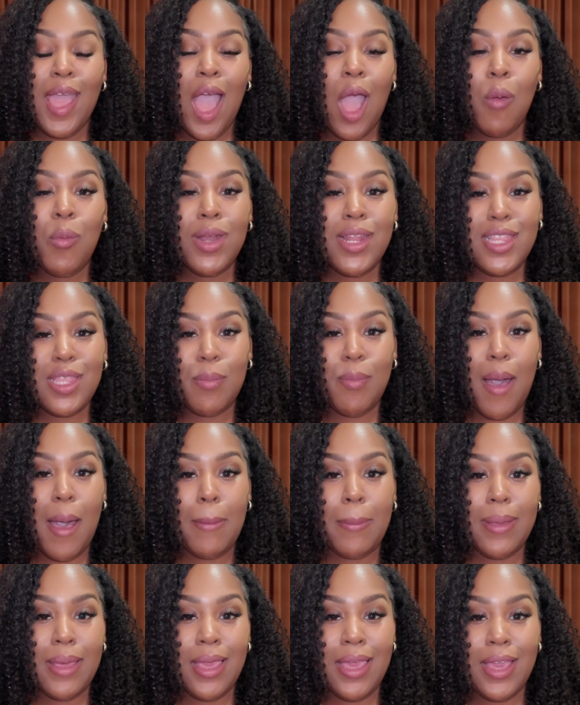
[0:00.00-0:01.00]
I wanted to
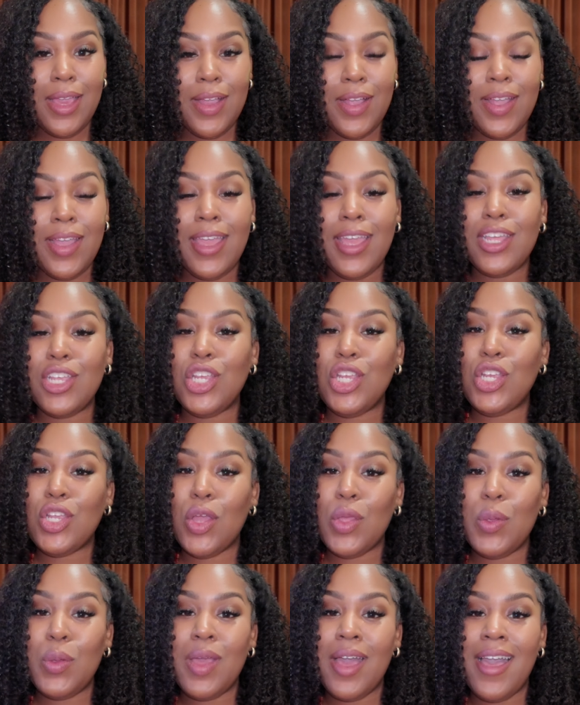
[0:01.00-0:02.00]
pop in here and show
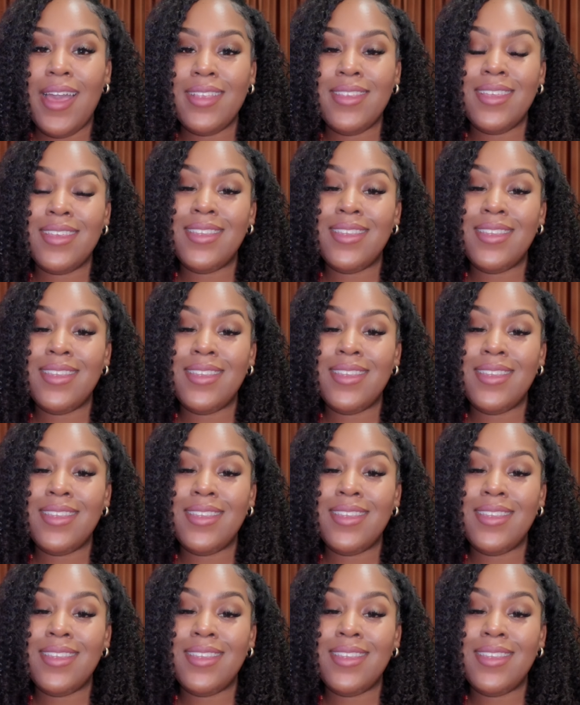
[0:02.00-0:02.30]
you guys